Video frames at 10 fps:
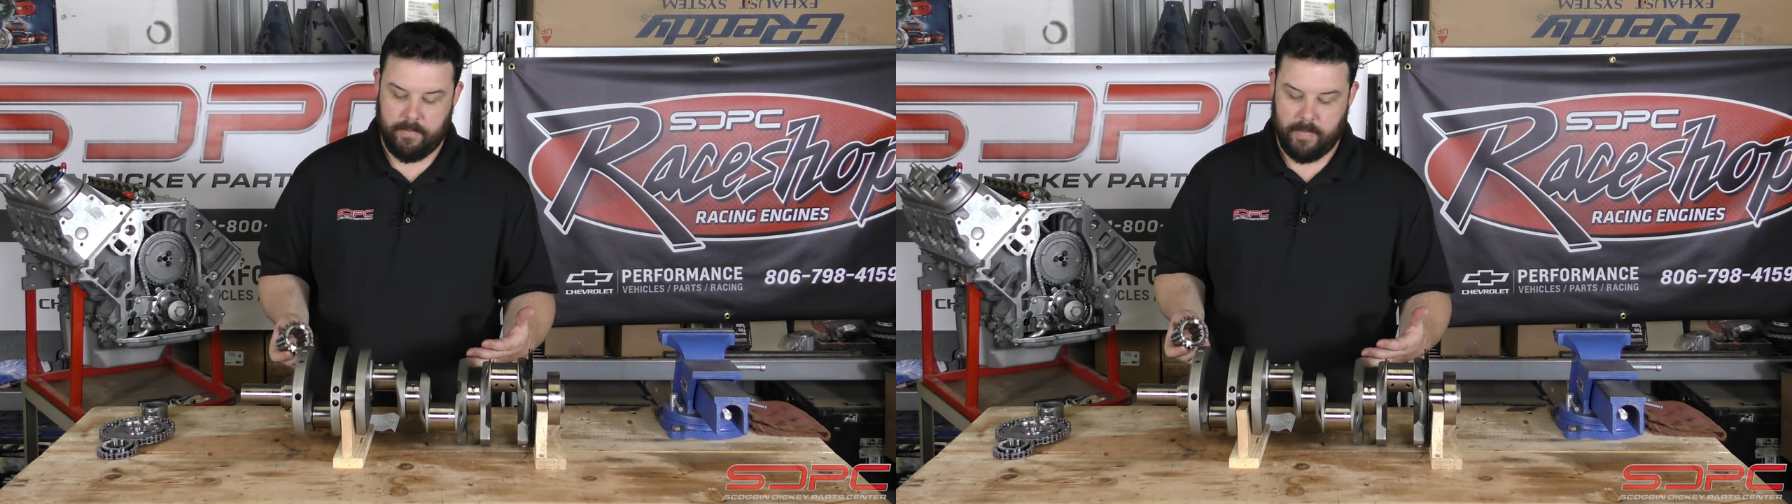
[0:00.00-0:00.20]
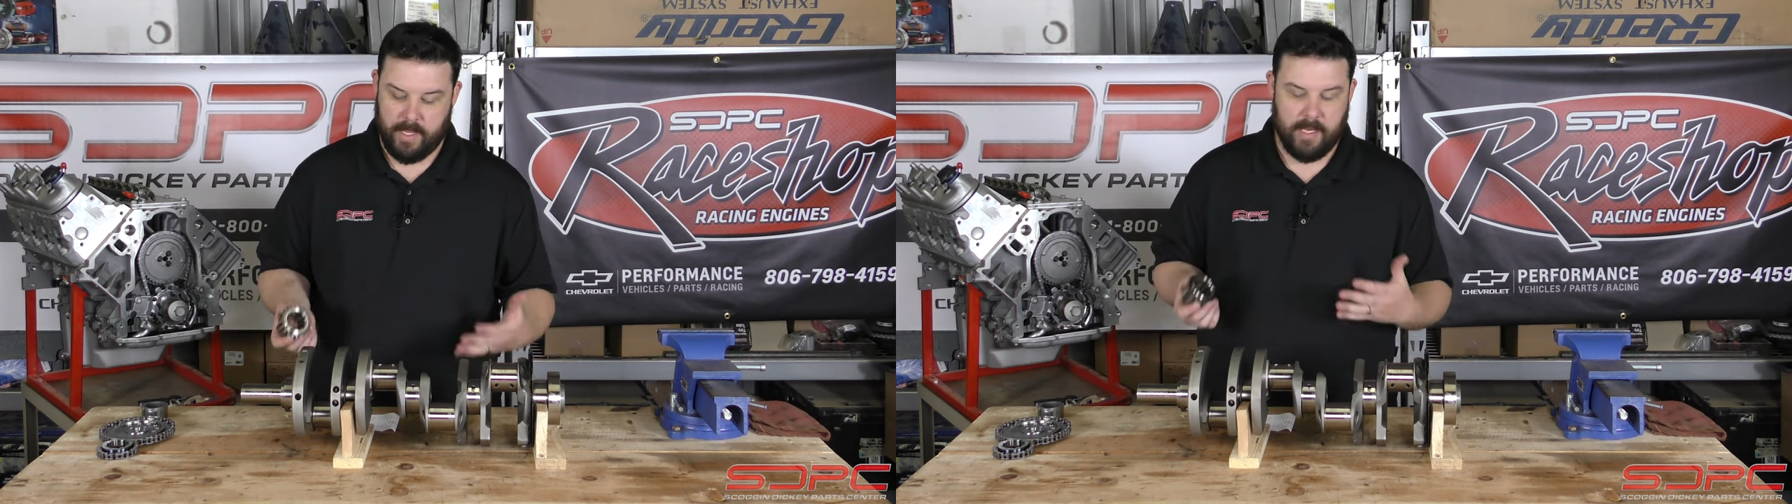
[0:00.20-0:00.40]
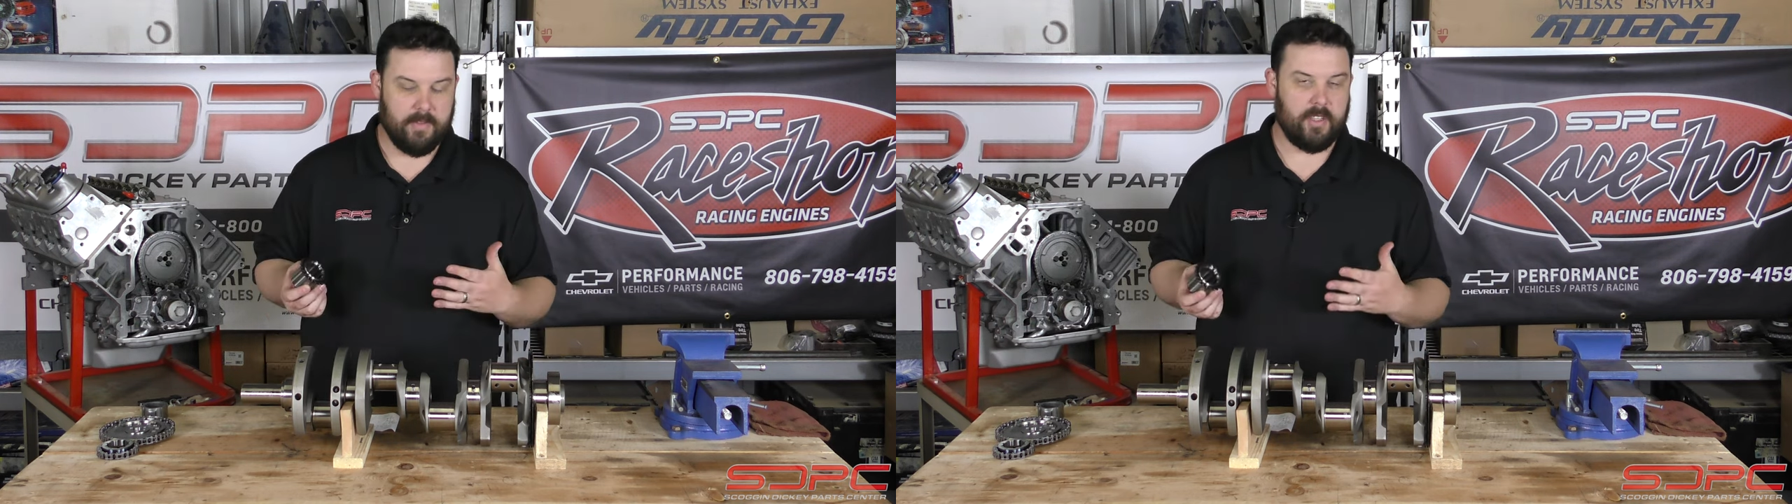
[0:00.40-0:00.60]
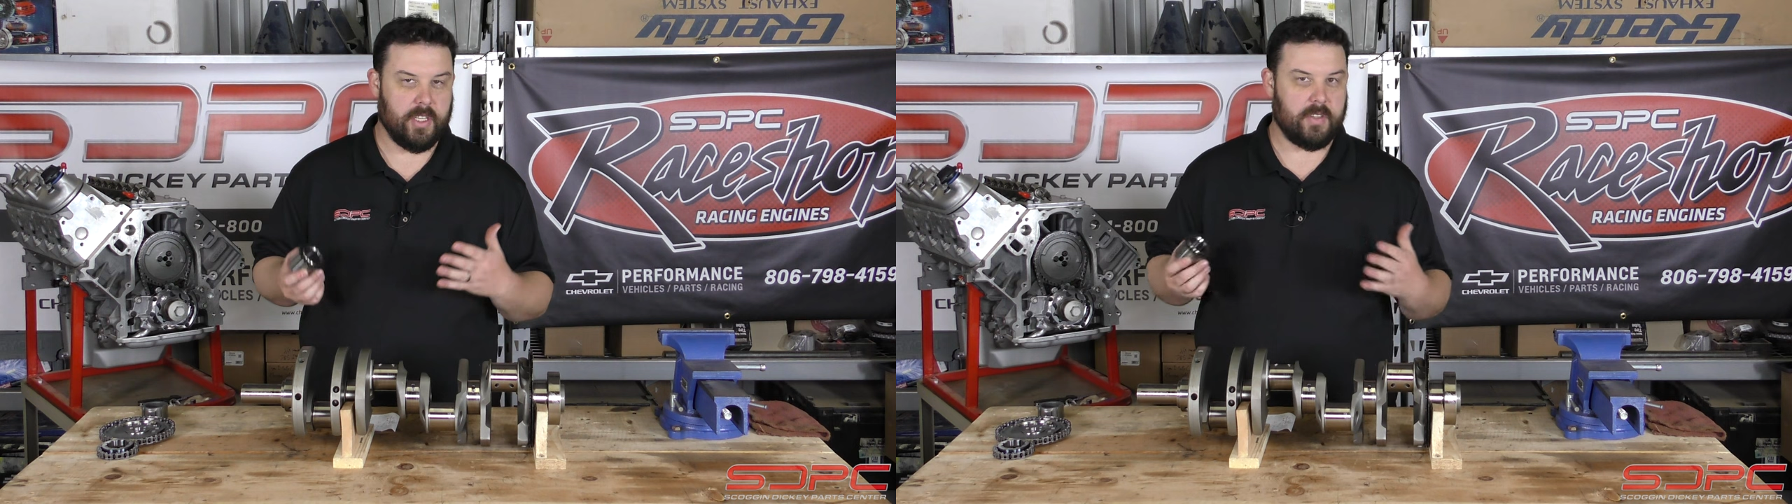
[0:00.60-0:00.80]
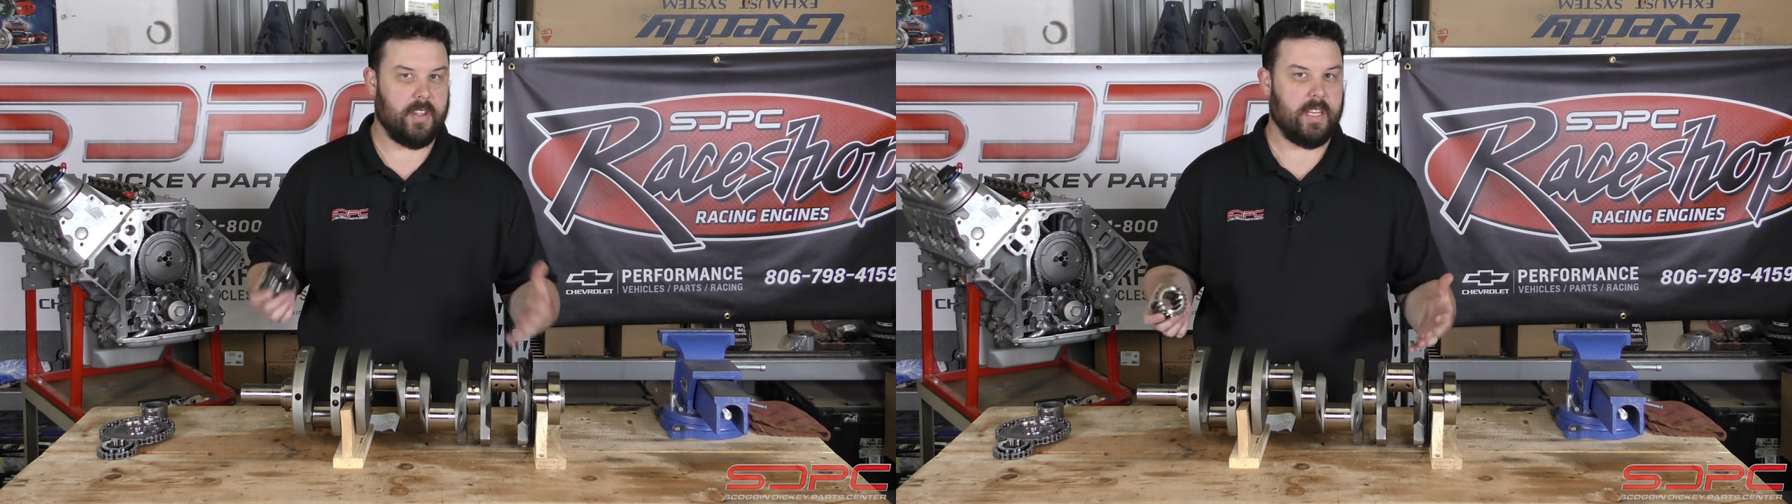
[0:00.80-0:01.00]
than
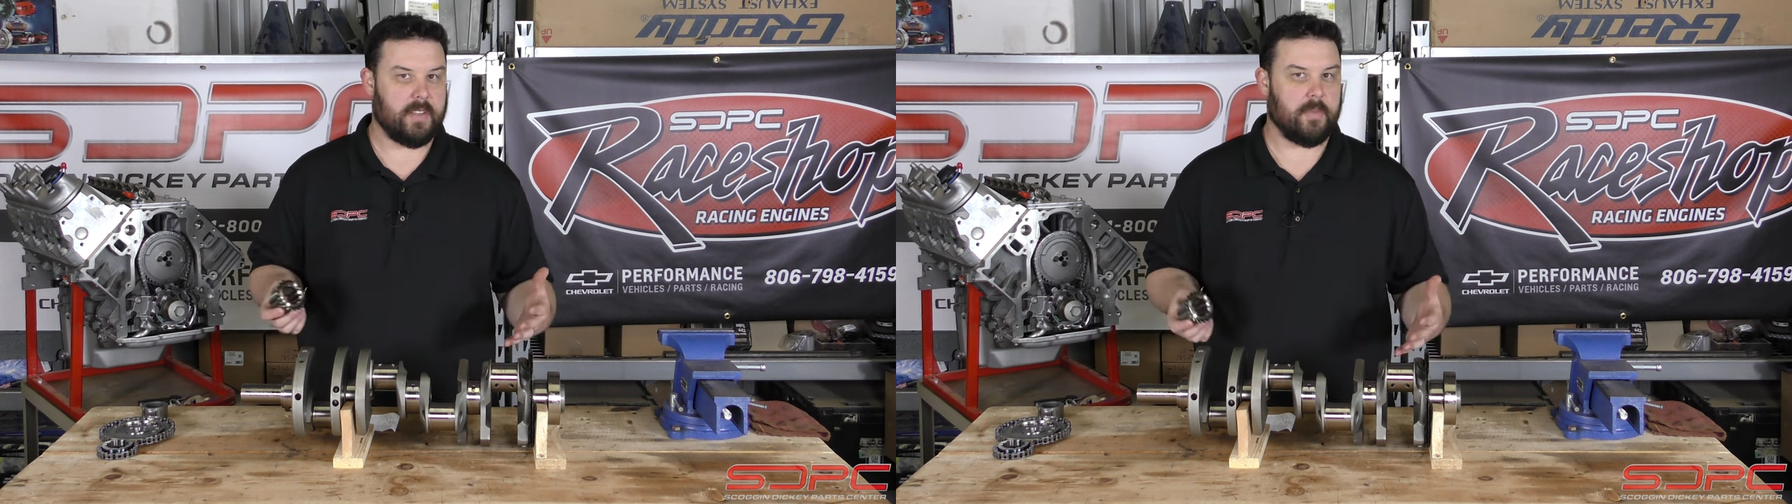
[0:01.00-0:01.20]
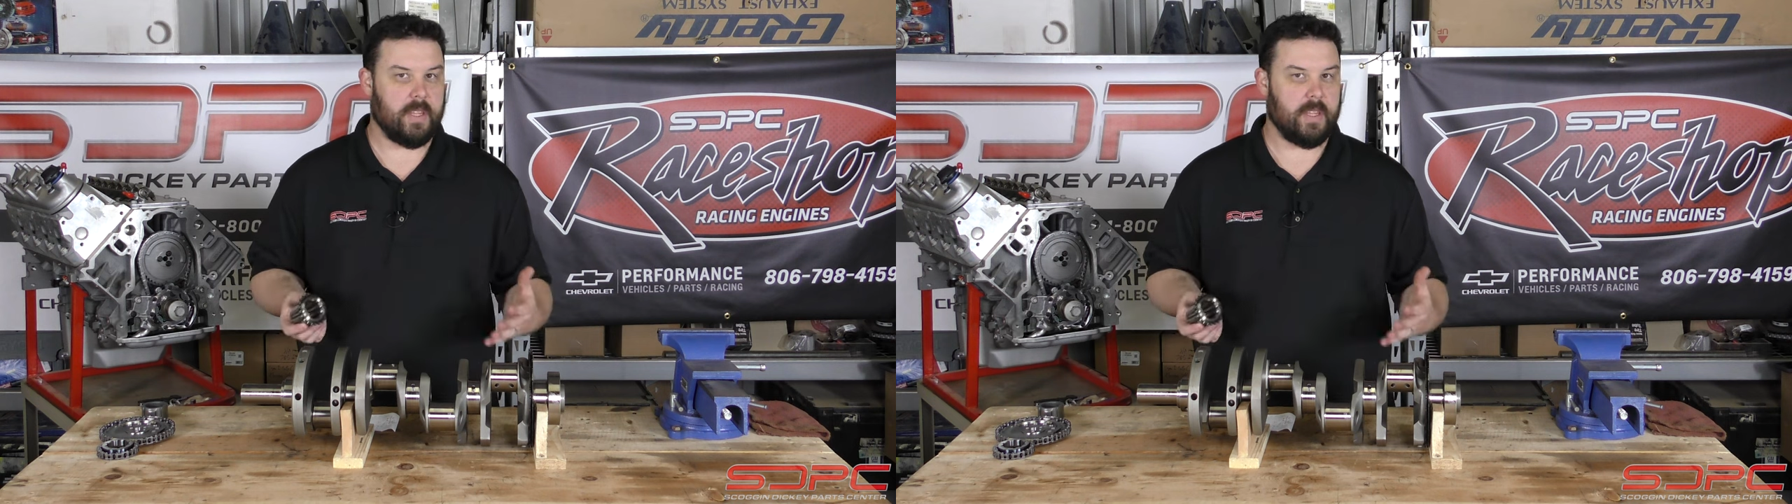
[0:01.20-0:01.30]
just this.